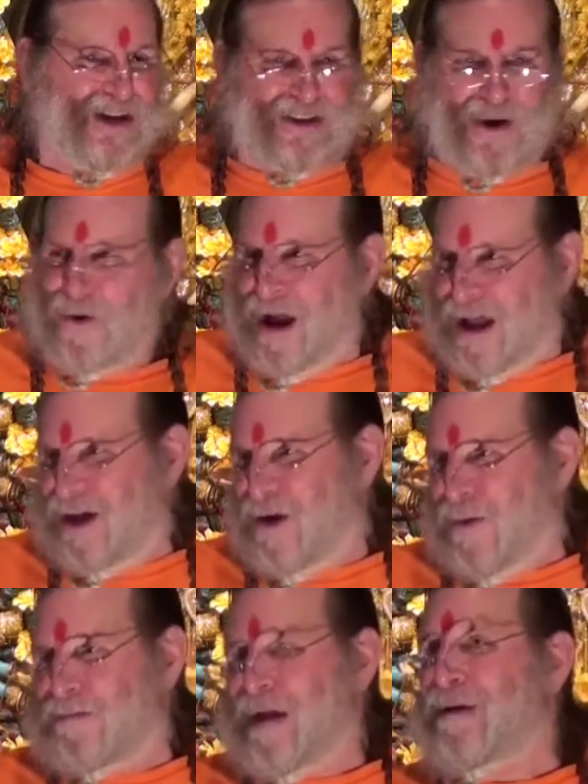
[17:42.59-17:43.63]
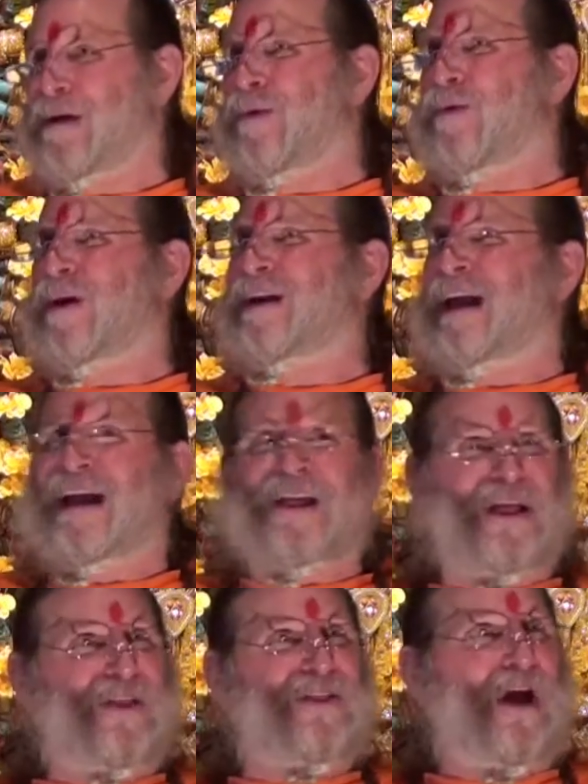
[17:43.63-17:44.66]
No, you, maybe one,
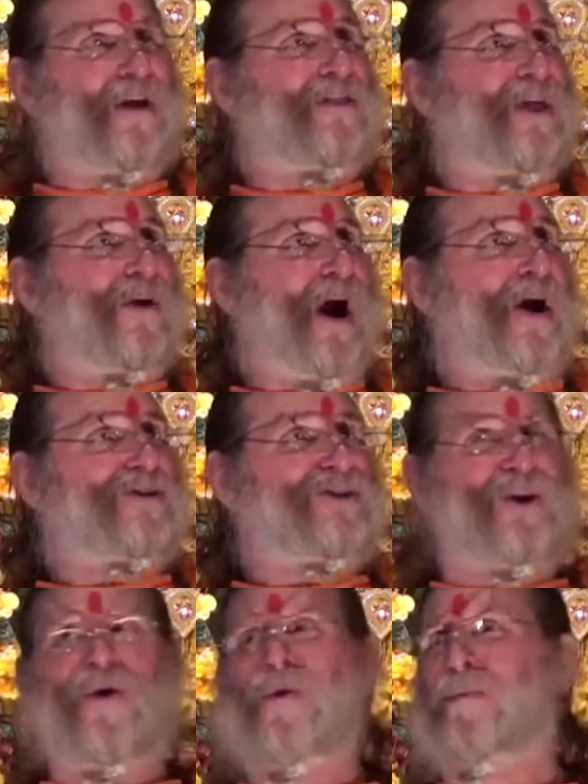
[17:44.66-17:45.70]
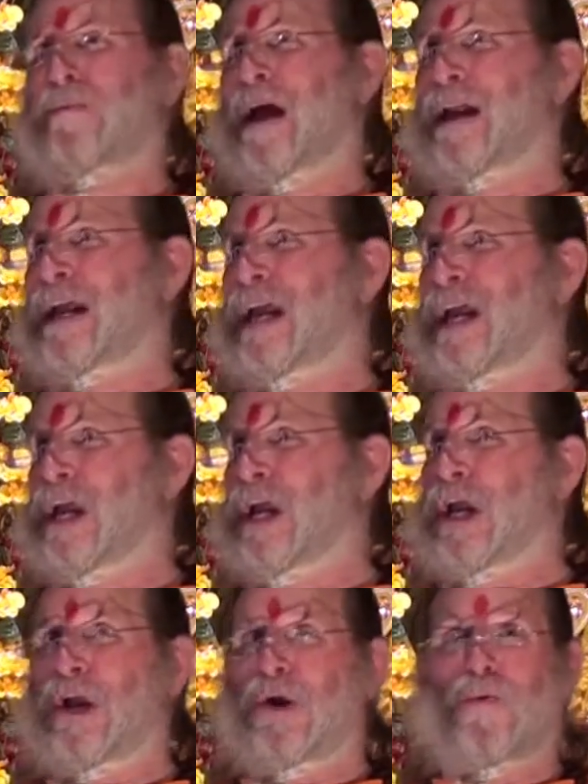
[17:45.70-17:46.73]
there are so
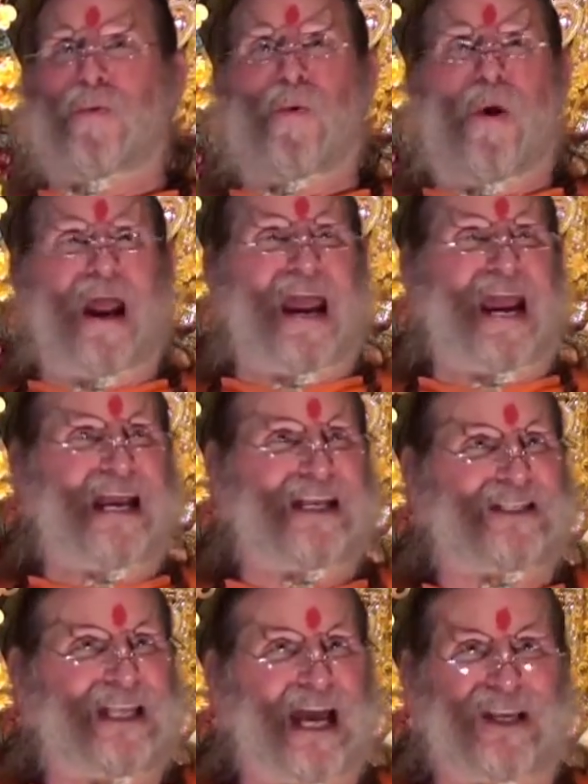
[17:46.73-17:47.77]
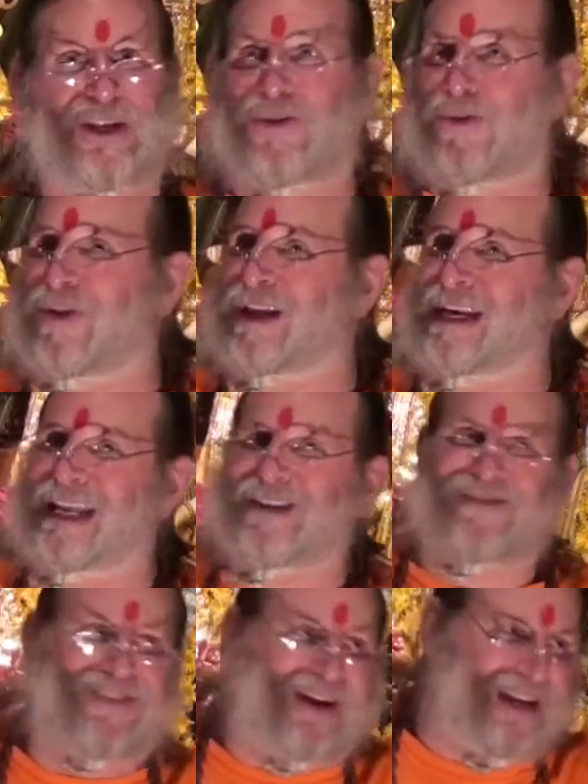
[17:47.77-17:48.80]
many ways that you can
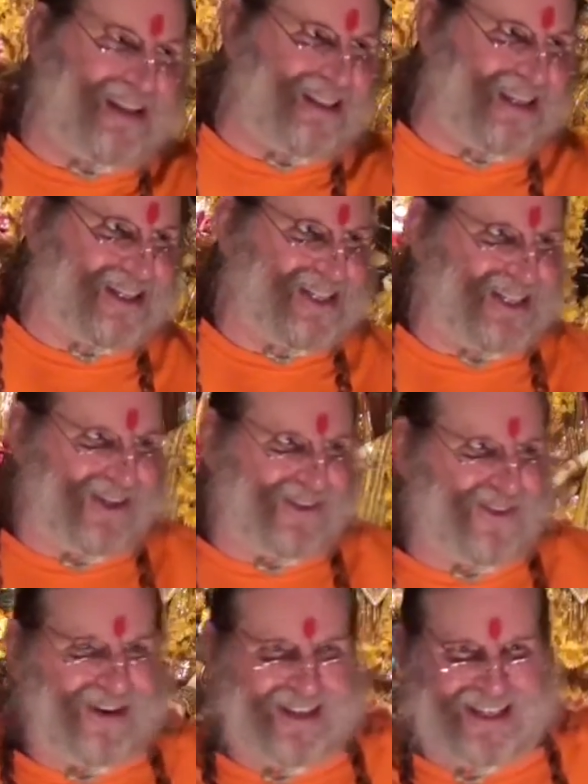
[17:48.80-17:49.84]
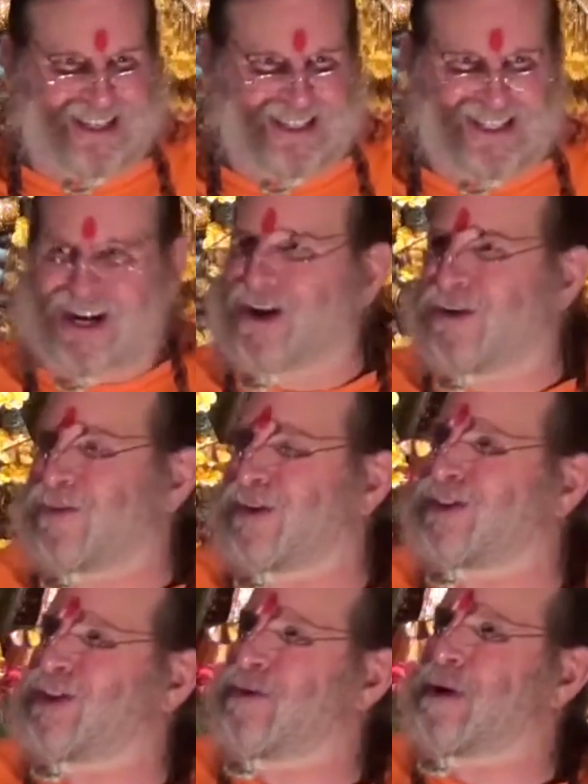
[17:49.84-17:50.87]
invite the children to share
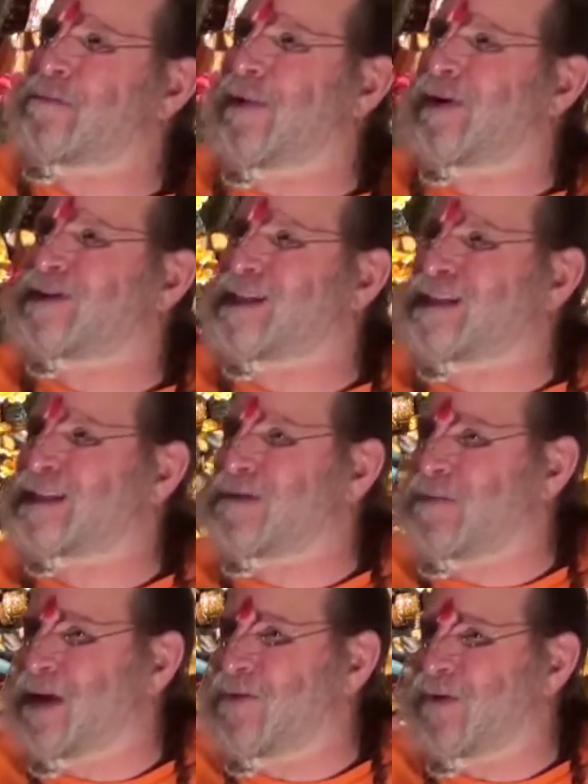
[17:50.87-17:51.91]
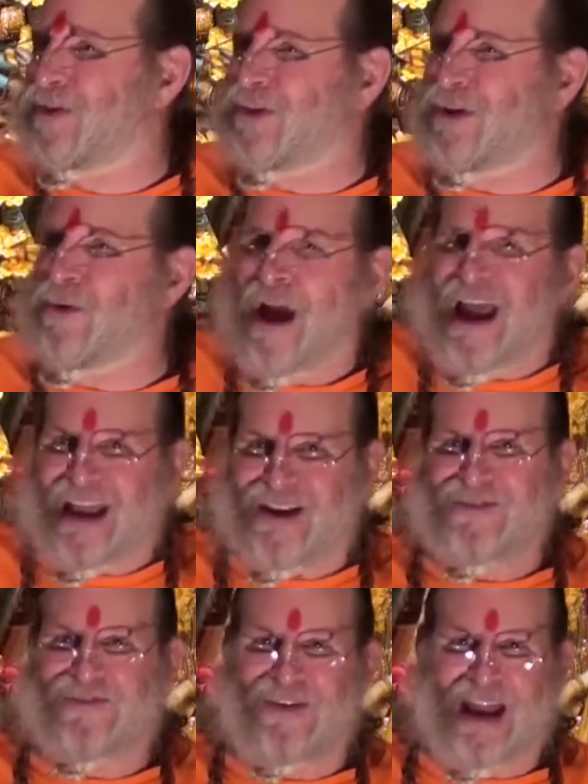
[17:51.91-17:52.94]
with you and participate with you
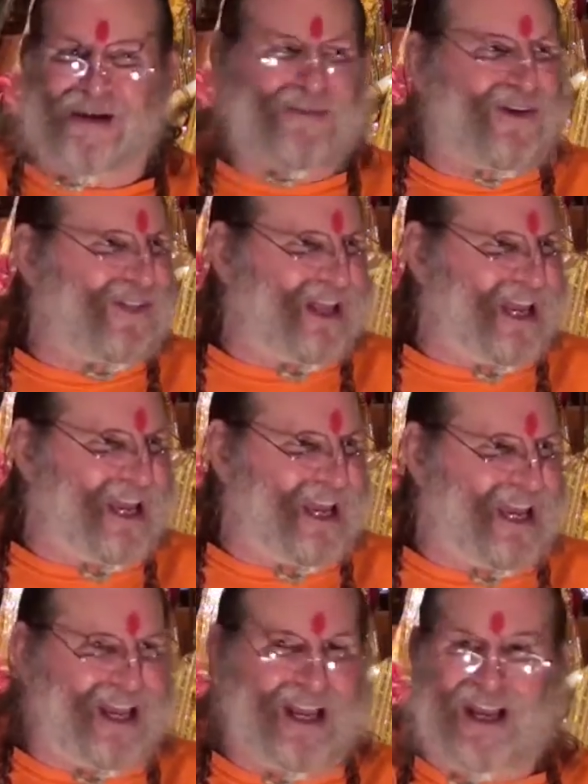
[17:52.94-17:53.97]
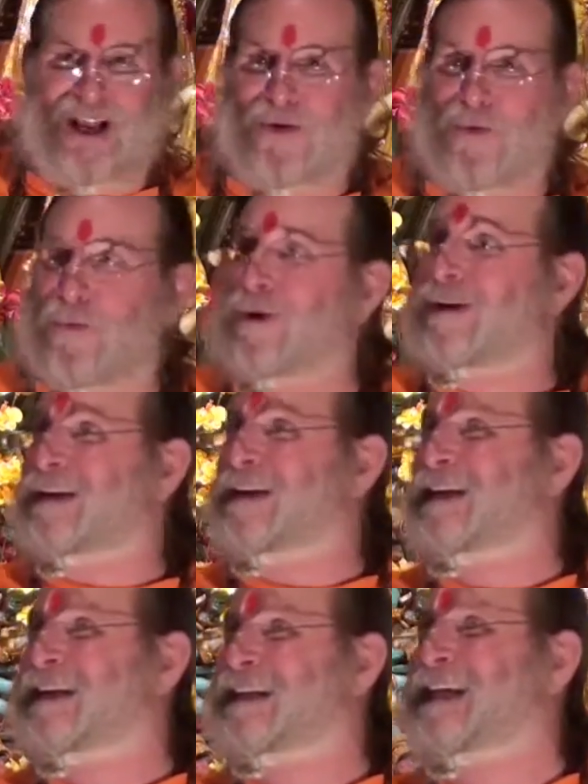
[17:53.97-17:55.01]
in family work
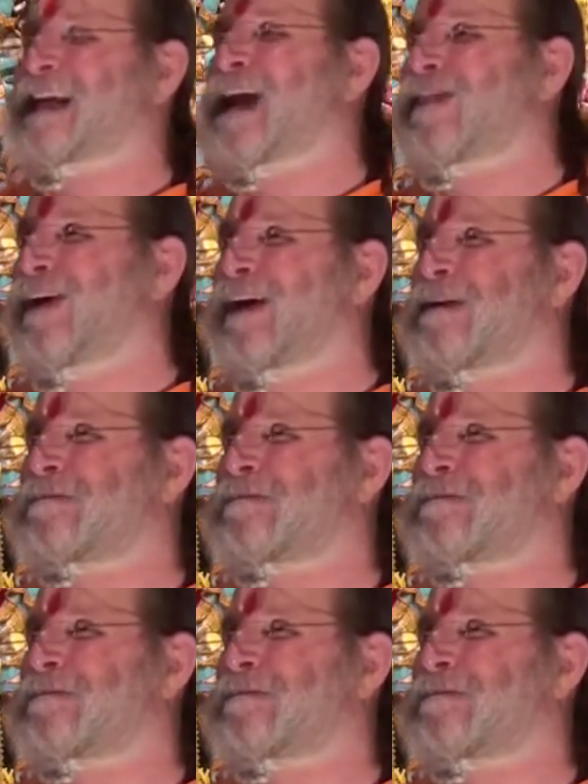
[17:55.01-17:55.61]
together.